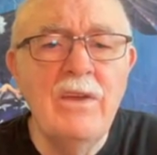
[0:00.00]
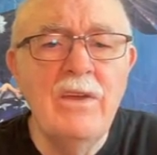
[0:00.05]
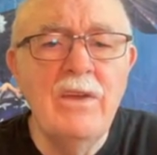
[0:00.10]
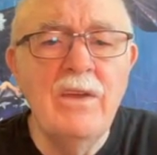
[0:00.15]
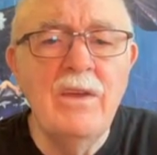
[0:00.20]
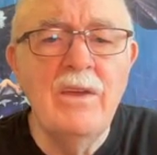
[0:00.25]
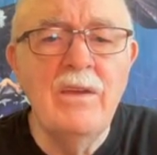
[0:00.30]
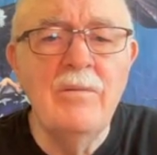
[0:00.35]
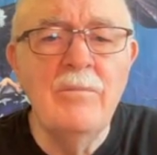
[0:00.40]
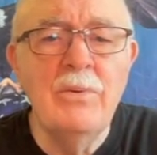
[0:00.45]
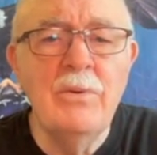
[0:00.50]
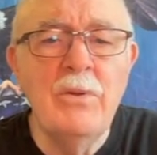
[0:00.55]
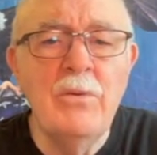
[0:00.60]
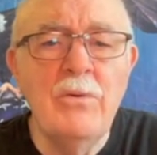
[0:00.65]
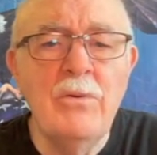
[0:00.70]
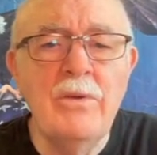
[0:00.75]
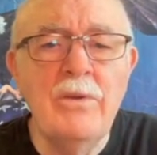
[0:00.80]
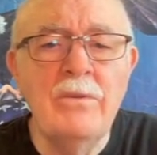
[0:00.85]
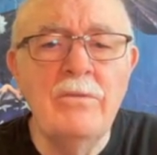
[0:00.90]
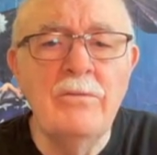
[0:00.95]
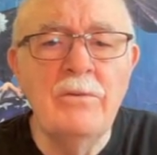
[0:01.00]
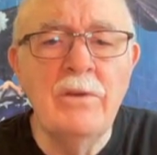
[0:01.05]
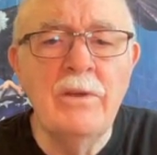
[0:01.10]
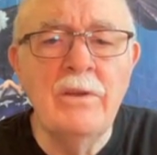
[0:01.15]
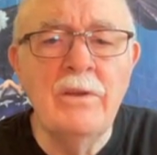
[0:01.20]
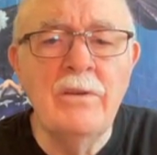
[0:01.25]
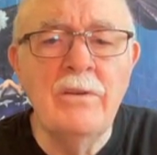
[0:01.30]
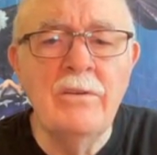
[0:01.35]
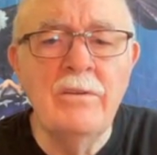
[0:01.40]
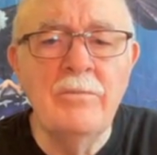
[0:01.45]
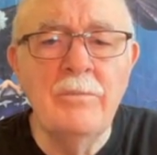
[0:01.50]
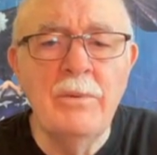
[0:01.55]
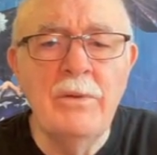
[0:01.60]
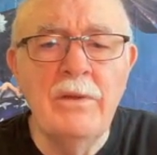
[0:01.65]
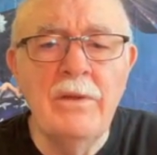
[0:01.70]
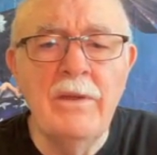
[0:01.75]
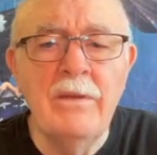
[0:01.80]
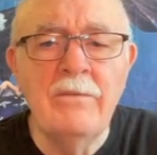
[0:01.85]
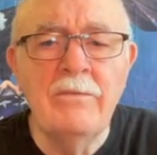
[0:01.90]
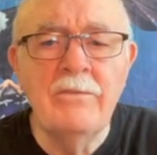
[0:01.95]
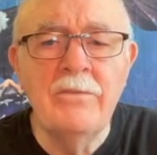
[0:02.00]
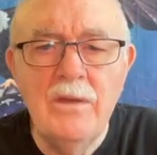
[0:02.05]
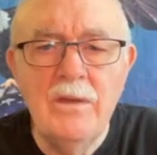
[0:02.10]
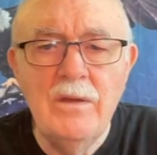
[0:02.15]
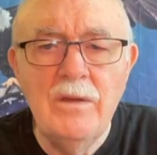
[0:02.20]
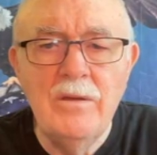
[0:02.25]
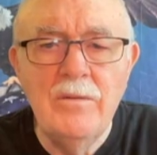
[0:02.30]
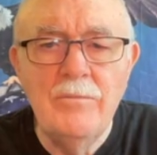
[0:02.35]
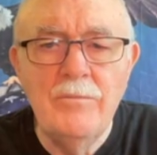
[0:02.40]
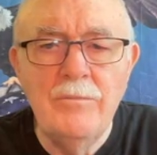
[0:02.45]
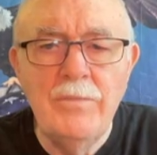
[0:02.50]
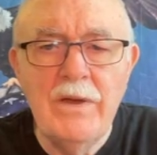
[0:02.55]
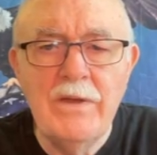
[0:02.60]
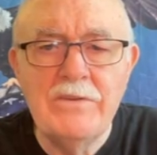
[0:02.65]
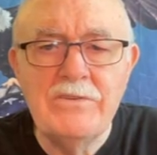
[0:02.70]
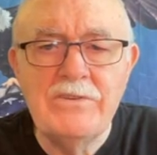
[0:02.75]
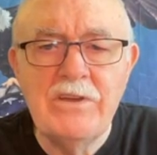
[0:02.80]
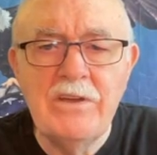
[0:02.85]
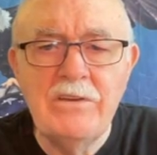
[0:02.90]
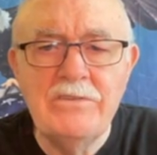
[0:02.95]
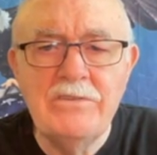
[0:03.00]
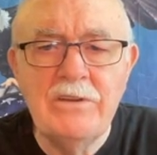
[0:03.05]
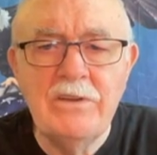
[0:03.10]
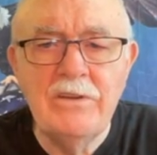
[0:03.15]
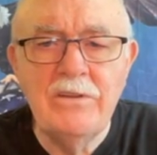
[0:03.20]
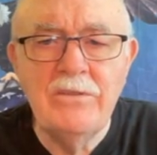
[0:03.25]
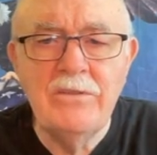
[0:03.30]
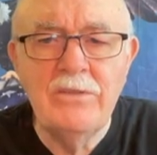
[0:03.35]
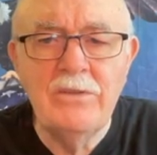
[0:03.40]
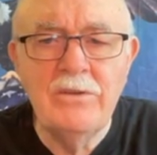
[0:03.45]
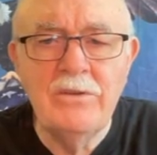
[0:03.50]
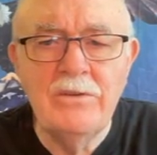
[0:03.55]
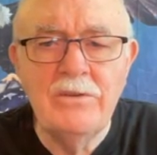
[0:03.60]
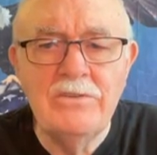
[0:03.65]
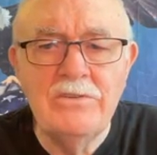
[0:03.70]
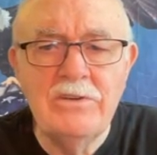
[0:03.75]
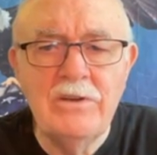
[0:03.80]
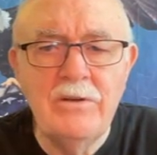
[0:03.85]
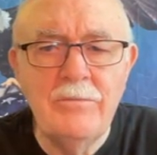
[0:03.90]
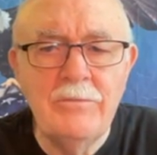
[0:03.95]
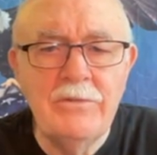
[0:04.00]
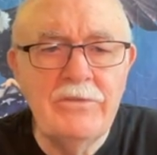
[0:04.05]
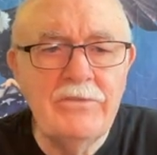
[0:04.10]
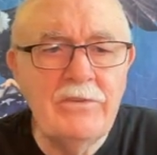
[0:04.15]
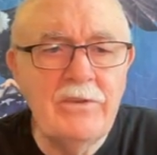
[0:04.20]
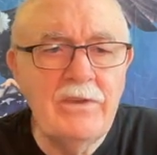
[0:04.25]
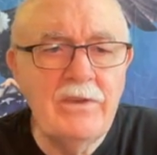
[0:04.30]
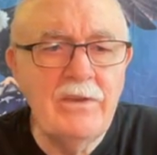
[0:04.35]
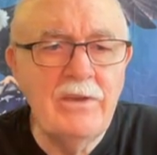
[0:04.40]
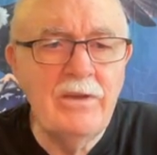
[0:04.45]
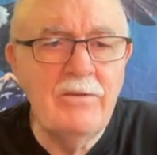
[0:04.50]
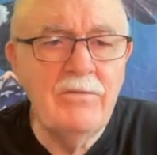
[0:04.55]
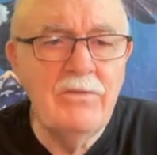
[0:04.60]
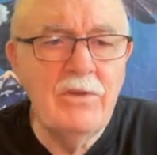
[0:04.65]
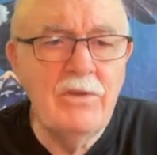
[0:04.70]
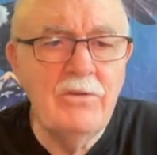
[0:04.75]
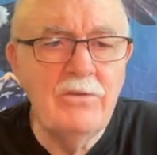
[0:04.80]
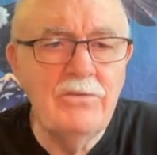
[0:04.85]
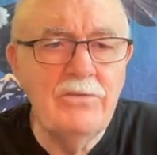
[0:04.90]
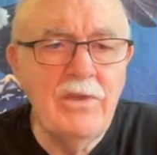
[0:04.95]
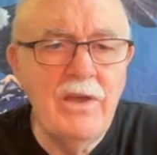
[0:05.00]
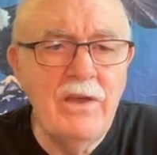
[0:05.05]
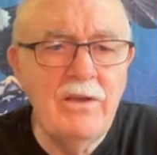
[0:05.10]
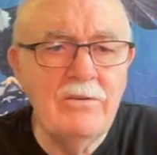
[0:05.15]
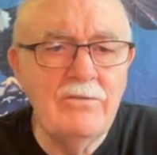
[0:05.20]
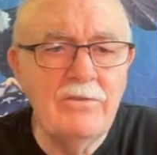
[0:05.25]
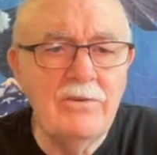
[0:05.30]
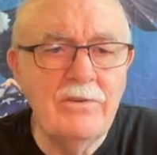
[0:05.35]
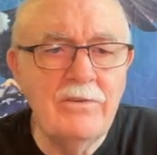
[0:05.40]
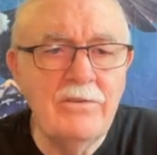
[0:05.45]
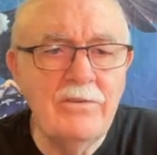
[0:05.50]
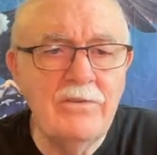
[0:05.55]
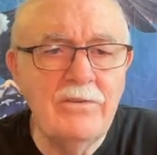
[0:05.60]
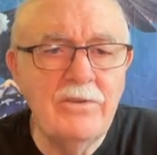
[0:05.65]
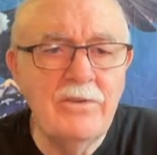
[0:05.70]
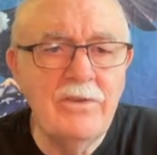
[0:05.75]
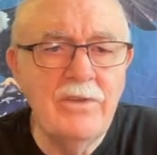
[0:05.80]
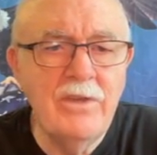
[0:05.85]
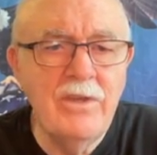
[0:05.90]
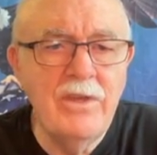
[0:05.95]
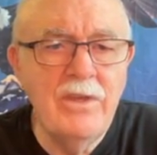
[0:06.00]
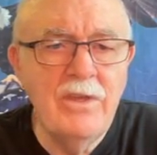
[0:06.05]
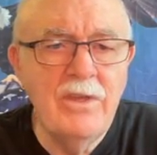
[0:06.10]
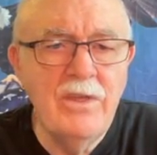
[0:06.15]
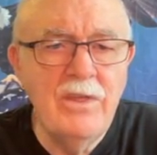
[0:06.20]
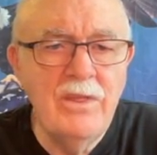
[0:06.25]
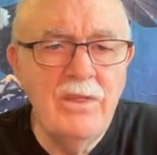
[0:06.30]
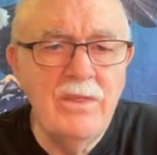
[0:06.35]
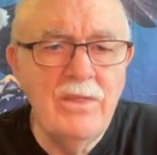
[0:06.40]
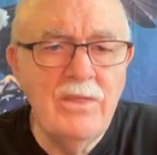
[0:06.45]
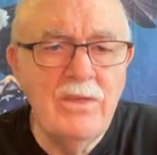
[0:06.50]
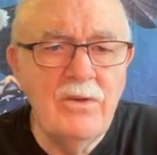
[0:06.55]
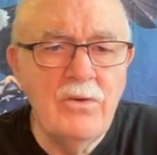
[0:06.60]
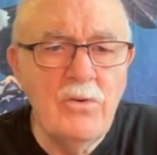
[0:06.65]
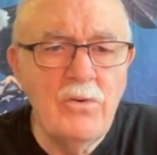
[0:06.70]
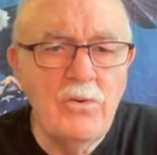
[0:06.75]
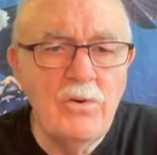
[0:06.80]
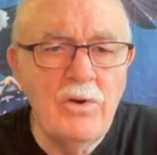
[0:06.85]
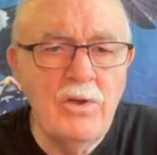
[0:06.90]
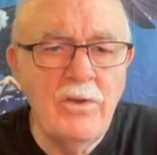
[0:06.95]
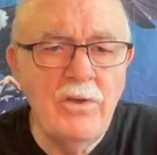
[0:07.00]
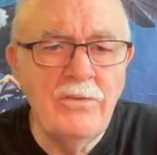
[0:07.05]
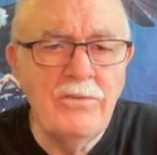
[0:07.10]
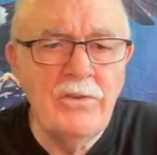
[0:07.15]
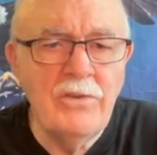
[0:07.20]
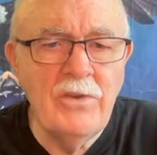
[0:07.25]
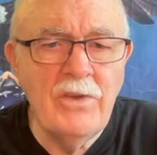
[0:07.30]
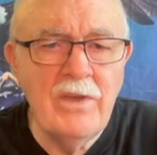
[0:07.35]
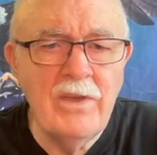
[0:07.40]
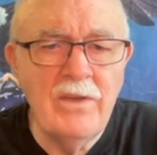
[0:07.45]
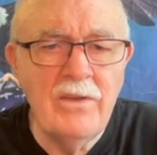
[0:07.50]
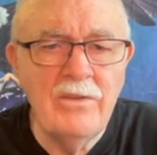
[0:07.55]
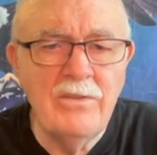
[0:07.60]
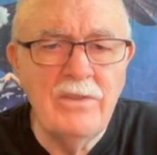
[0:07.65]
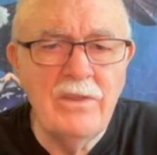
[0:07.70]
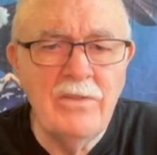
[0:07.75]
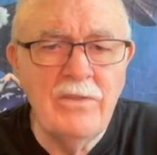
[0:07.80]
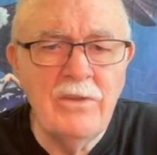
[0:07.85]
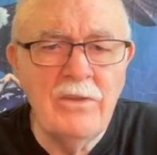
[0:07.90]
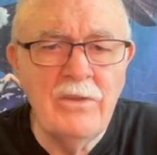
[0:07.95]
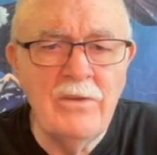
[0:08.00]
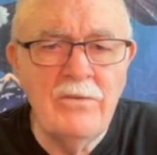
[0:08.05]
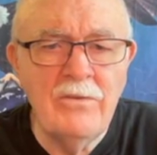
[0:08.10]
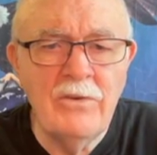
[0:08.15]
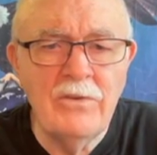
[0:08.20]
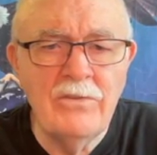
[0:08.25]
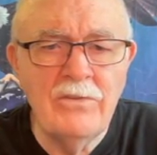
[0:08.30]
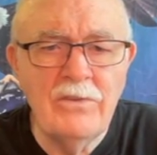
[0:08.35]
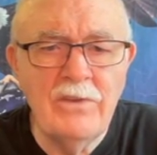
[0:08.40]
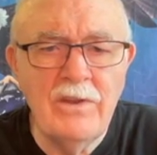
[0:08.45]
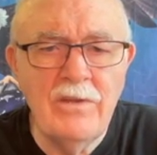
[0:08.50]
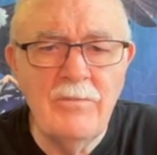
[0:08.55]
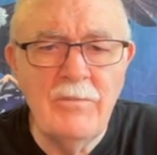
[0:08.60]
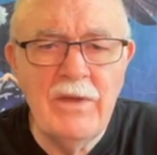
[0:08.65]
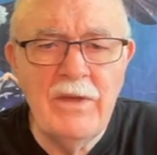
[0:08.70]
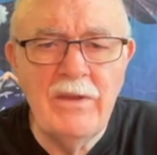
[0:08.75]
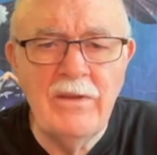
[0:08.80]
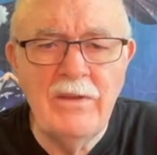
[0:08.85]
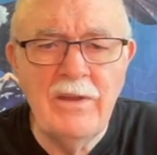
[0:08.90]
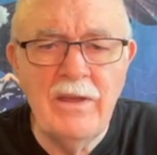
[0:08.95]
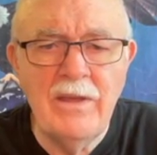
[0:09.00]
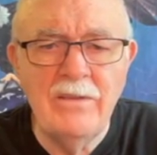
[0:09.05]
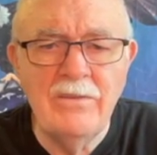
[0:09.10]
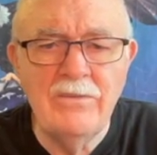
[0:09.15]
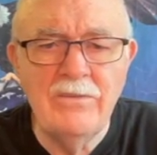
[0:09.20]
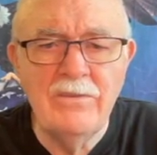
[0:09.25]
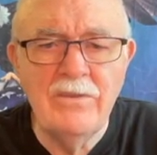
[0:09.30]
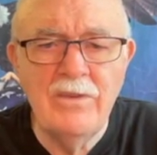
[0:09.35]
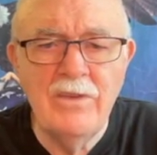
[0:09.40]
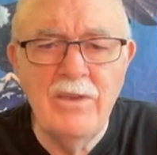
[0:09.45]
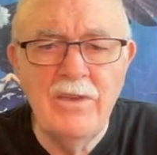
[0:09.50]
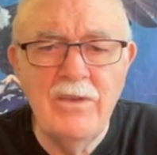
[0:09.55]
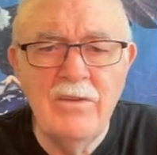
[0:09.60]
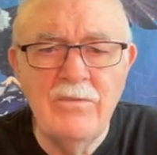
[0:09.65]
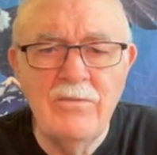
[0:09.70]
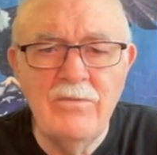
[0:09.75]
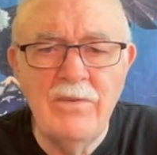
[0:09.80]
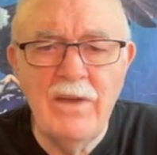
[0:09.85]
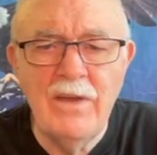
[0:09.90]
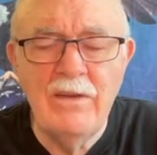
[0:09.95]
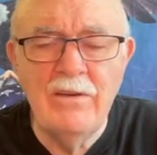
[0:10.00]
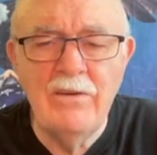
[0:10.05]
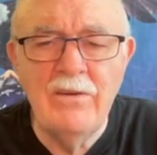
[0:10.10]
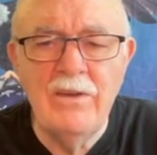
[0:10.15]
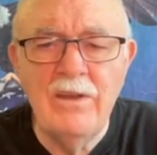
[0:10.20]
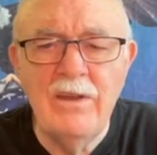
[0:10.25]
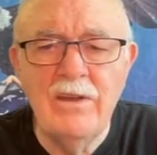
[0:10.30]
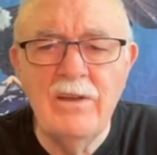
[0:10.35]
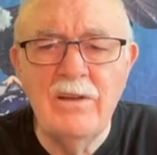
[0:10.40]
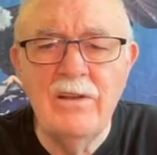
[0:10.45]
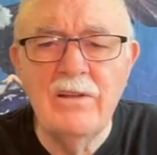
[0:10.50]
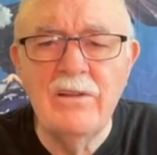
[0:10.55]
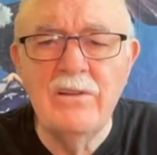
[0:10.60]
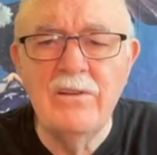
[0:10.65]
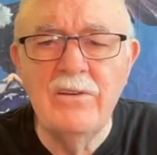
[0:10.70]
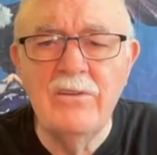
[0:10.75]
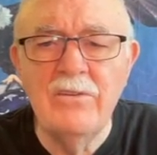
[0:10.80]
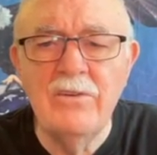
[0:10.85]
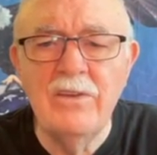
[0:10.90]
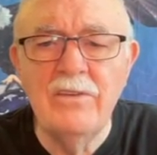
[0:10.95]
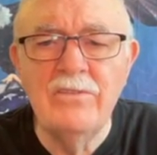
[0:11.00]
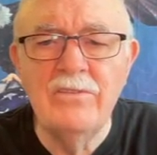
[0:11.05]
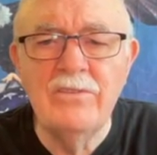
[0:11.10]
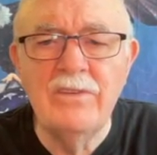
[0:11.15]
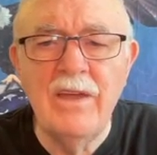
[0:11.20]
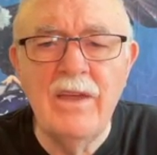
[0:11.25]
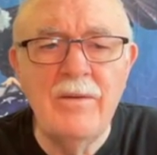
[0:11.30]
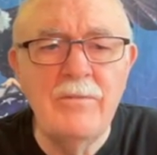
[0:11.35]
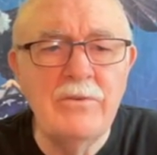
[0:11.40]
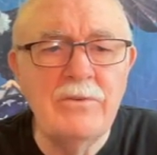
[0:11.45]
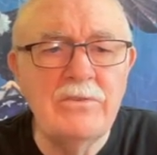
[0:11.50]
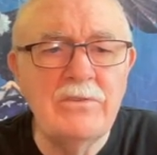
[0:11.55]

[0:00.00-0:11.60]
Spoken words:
employees' religious beliefs by judging the legitimacy of those doctrines. The court also held that the university mandates violated clearly established